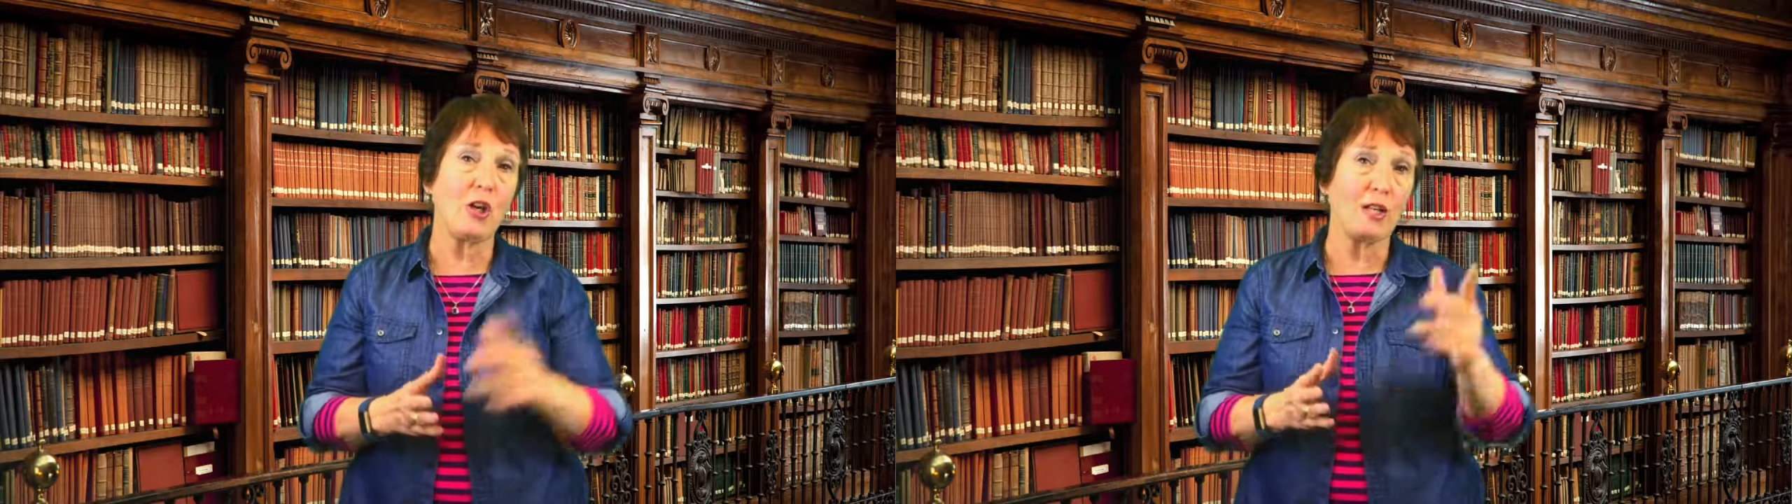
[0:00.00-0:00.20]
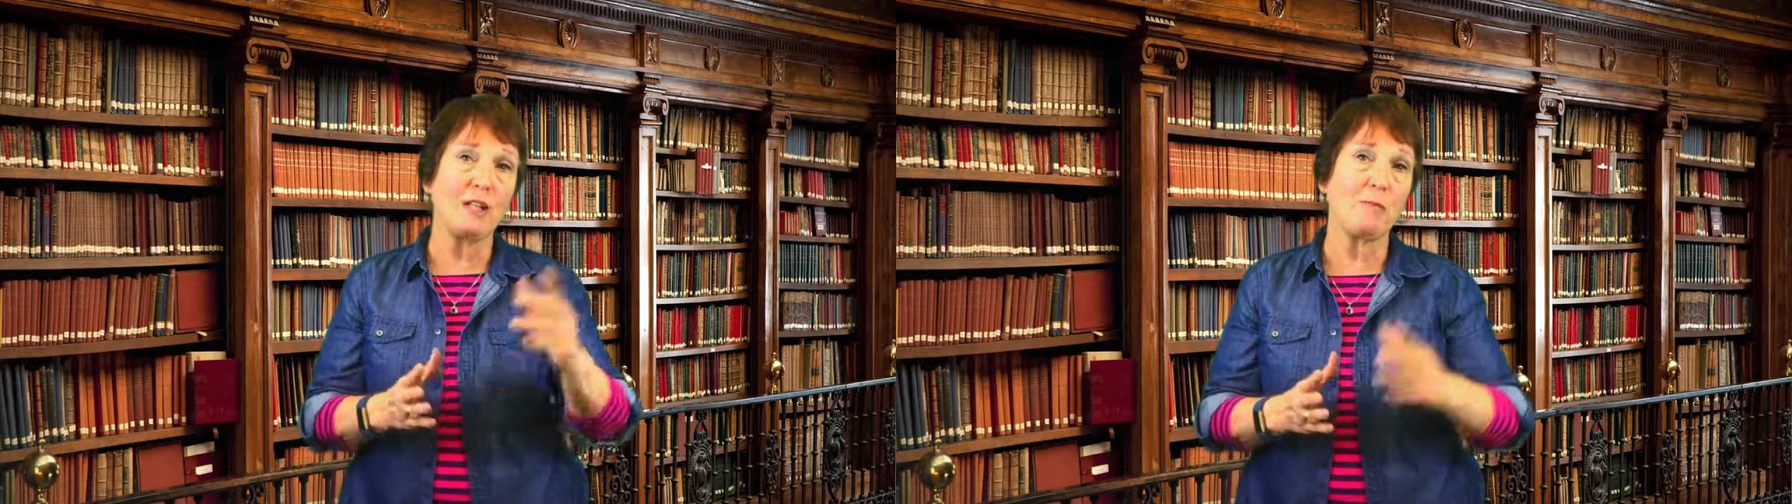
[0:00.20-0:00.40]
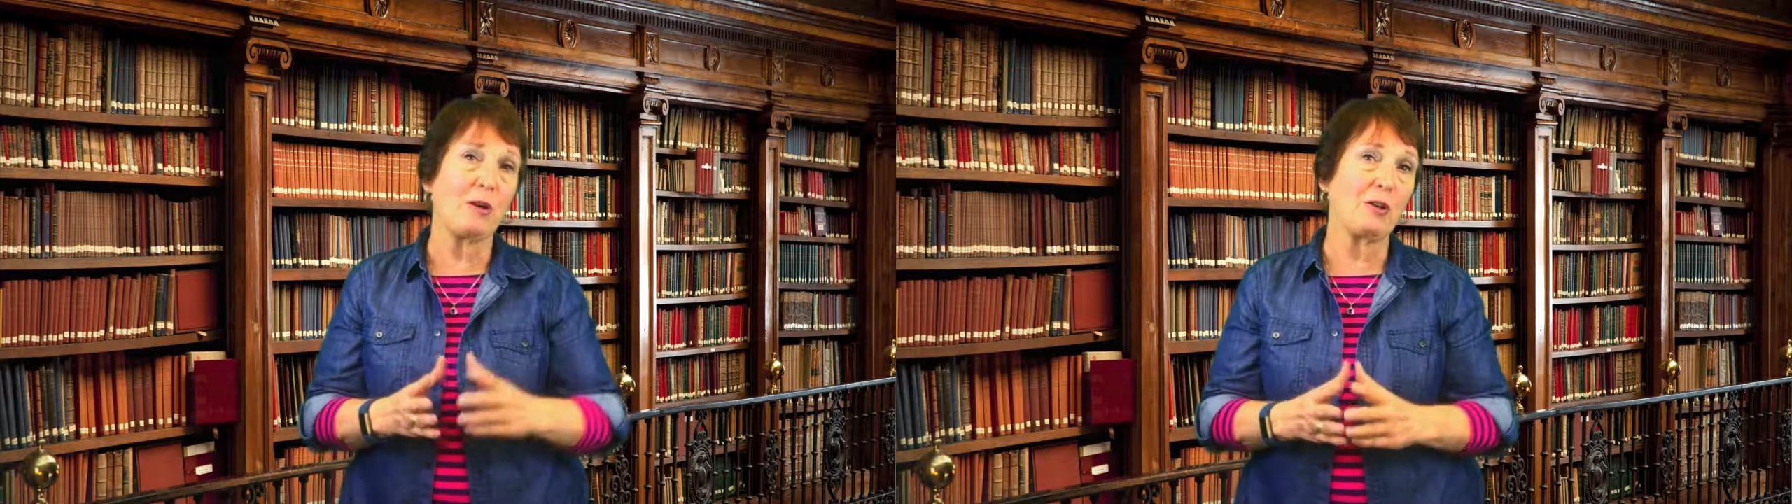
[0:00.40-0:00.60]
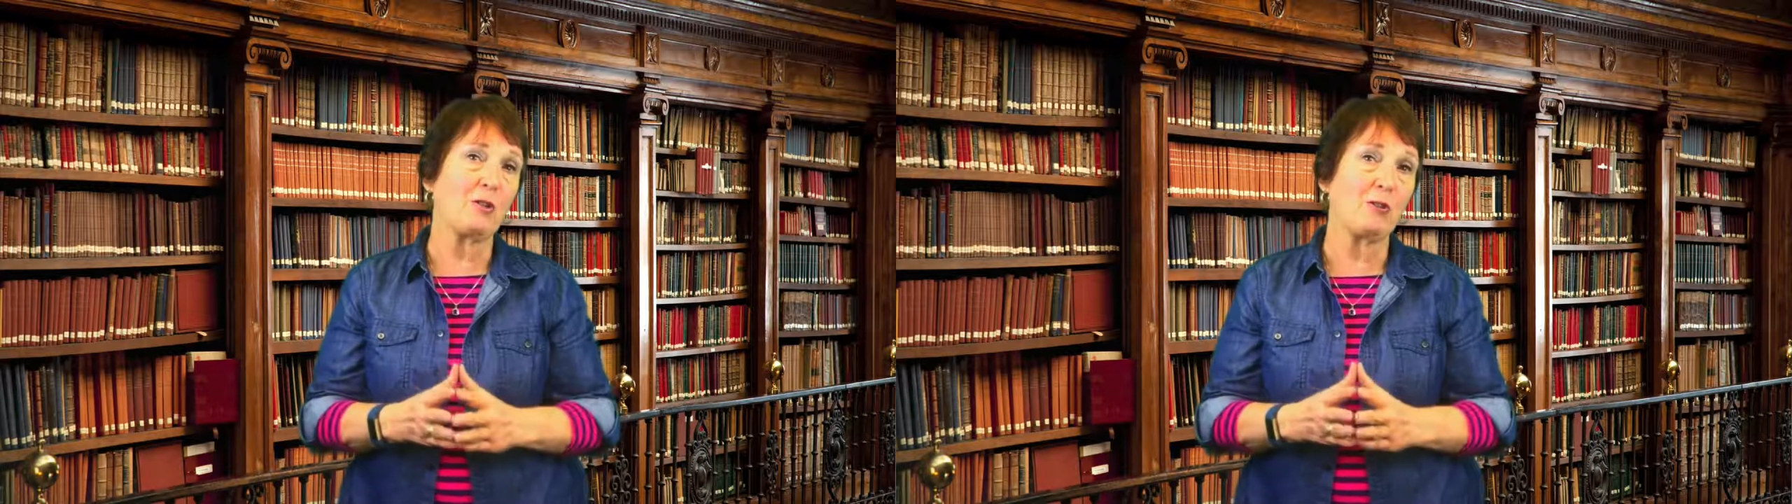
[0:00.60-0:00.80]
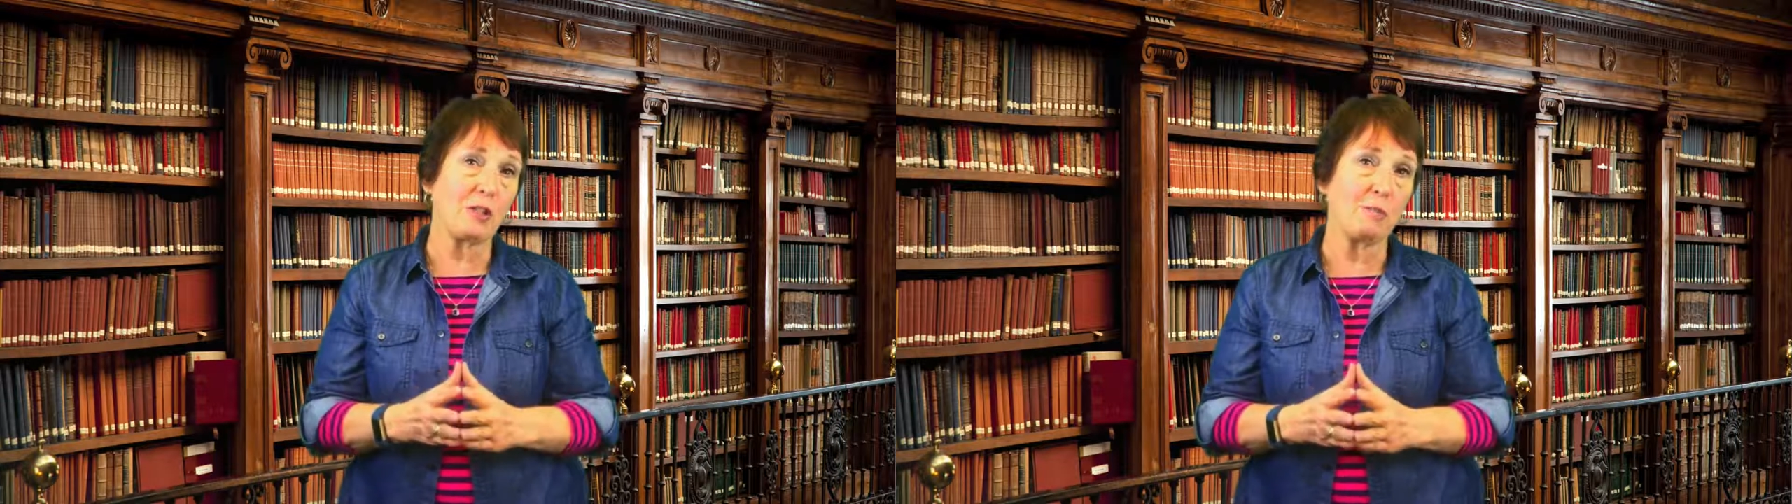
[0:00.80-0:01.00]
talking about
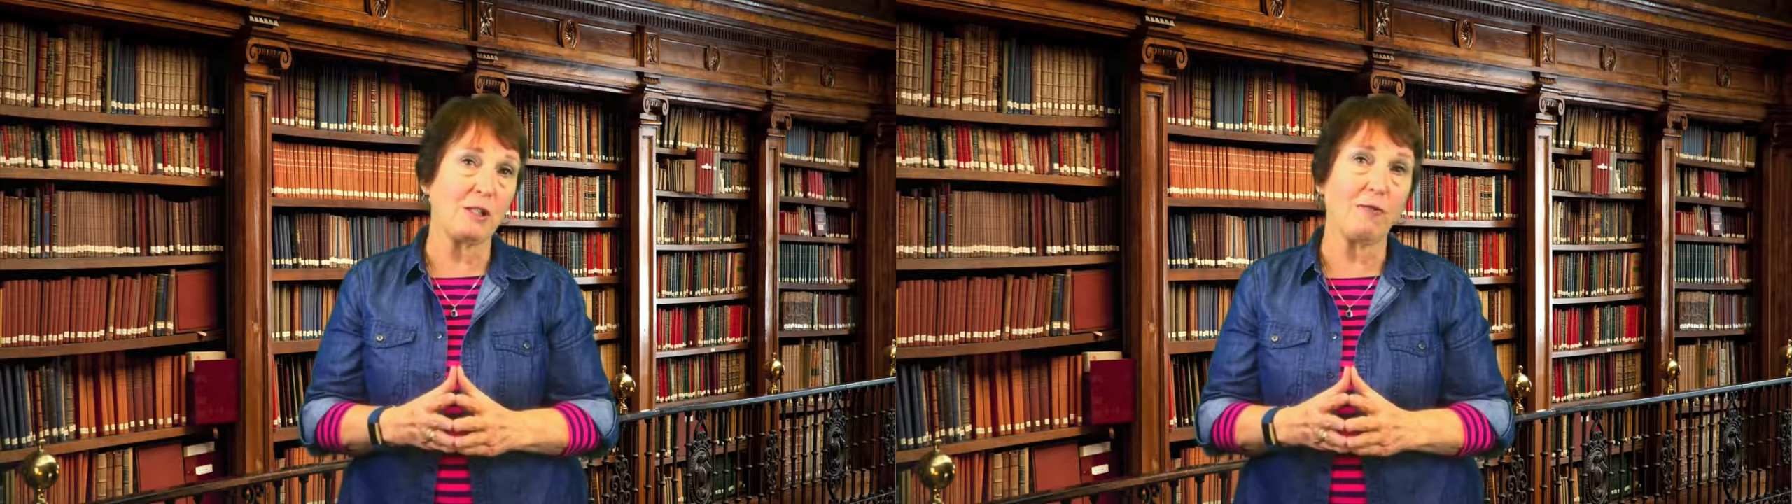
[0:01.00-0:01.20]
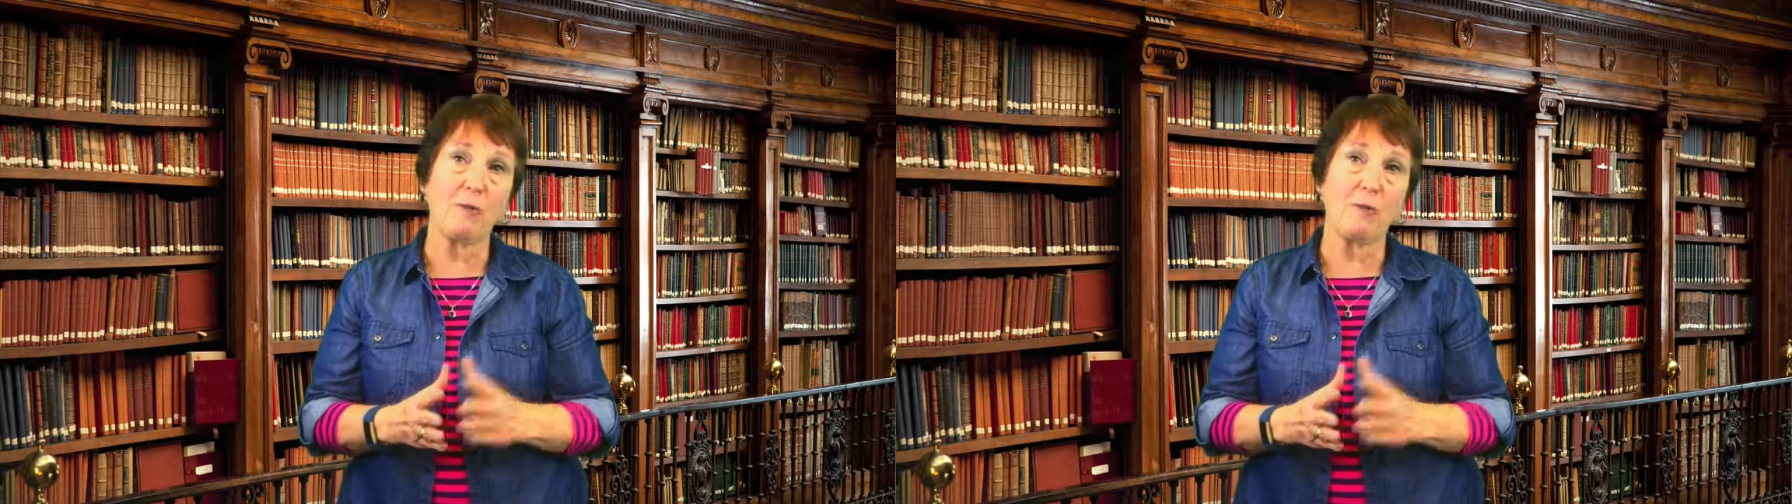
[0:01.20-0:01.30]
endorsements